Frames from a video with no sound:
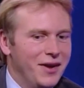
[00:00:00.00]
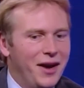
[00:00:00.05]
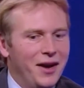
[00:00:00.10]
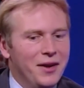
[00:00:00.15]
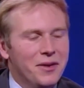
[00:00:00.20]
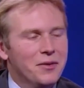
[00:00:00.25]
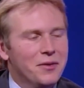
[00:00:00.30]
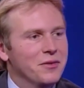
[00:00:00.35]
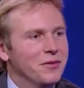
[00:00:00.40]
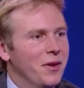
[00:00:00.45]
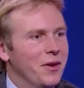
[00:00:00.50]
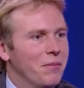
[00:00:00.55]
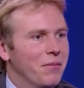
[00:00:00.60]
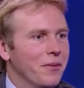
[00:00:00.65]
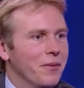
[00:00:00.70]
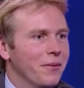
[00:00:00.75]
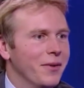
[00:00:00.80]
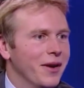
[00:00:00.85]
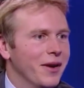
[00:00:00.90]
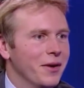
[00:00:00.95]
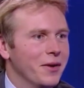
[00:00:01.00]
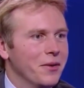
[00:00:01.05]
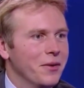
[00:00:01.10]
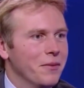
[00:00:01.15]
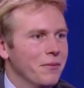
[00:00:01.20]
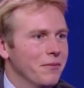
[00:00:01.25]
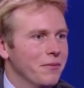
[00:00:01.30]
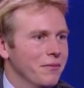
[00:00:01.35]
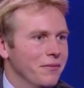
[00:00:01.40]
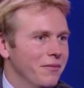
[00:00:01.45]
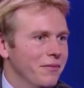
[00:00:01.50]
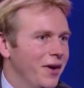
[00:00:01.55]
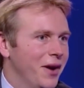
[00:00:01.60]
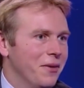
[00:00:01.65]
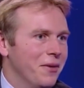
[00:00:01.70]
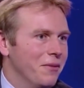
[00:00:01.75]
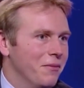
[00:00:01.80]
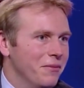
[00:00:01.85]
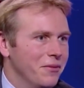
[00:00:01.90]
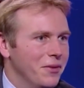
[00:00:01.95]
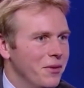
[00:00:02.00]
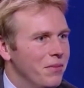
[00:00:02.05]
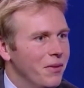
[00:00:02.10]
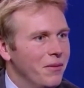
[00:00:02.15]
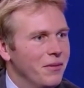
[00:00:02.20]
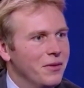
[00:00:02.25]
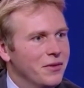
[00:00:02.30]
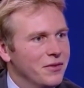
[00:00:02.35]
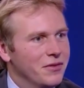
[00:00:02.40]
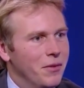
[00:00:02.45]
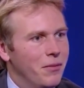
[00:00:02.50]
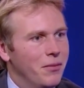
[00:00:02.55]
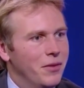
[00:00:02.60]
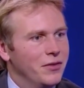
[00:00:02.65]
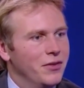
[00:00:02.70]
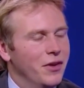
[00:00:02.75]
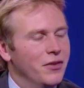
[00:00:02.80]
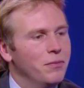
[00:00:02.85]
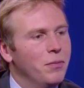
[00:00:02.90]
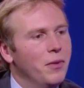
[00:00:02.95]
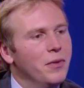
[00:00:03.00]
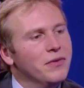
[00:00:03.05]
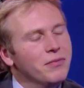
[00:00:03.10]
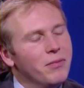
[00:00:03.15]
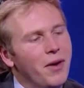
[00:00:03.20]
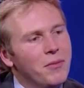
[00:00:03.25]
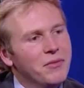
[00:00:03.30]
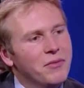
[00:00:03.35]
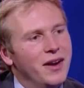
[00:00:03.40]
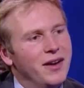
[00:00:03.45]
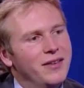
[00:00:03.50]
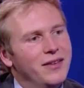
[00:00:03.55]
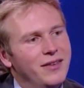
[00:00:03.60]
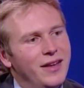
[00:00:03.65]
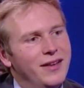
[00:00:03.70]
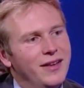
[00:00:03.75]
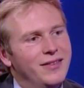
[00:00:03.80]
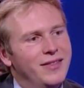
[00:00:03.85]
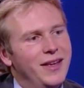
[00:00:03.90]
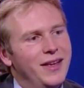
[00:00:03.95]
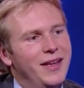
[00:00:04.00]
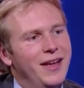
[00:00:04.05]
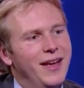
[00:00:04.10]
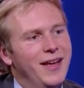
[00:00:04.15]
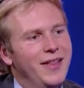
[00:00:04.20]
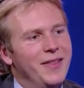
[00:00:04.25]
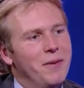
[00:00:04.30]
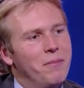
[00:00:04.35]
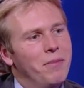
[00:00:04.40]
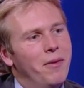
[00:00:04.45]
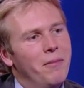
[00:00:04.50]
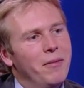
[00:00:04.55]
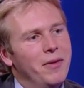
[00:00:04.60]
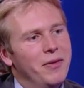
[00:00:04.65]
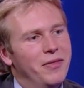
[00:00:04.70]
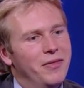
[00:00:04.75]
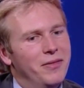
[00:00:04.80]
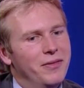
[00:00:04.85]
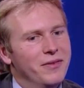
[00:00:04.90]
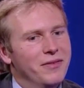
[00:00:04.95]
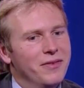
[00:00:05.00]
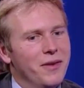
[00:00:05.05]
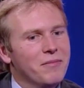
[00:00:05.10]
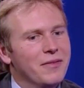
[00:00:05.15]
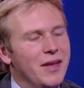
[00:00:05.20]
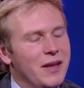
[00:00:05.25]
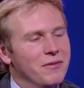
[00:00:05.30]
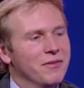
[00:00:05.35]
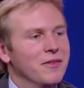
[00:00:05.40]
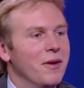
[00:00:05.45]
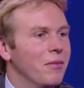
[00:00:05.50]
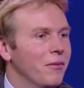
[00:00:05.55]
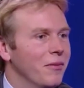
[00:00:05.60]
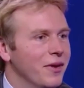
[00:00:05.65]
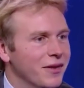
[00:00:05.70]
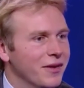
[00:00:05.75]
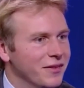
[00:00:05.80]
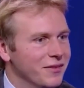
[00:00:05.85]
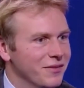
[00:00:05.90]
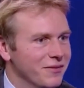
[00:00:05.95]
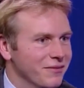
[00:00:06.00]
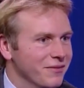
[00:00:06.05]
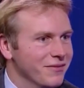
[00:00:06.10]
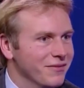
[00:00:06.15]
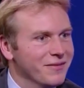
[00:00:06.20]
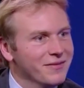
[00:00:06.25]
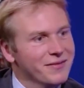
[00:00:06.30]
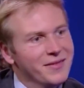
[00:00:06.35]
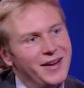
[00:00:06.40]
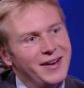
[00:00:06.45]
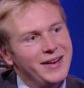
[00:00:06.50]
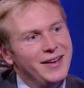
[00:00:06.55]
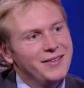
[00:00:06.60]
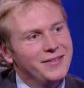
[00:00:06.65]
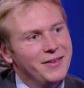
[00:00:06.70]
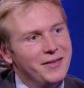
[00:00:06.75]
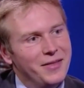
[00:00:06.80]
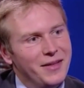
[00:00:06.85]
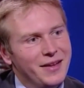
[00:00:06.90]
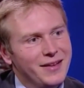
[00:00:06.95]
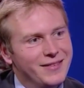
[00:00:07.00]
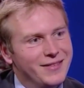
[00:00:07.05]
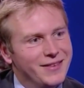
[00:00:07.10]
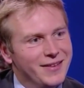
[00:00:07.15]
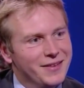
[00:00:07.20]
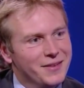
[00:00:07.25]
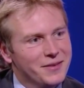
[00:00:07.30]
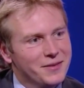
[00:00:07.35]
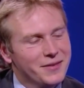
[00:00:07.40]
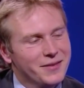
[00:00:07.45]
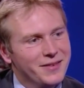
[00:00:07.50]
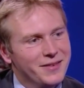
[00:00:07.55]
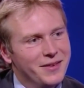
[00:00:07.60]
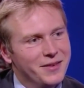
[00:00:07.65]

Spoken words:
I use Tupperware. You know, you probably use Tupperware. So I suppose what I'm trying to say is they probably sometimes Tupperware is an easy thing to